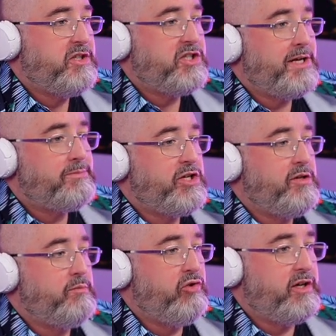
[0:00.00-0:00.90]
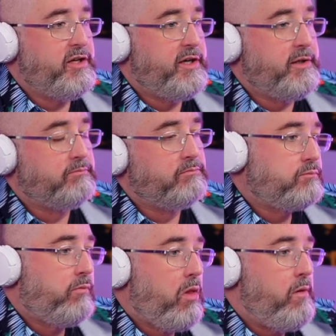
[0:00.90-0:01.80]
He's an absolute prick, isn't he?
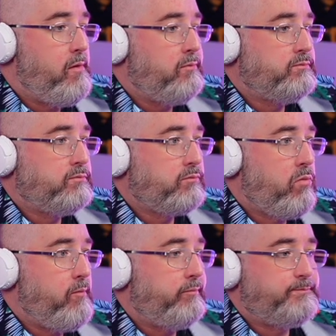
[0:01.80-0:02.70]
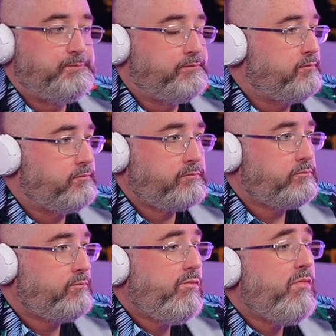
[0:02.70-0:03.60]
Asshole.
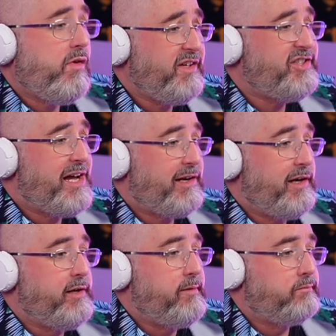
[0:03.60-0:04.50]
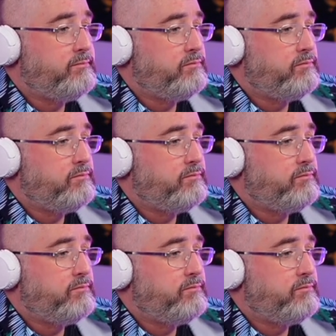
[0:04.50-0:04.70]
Exactly.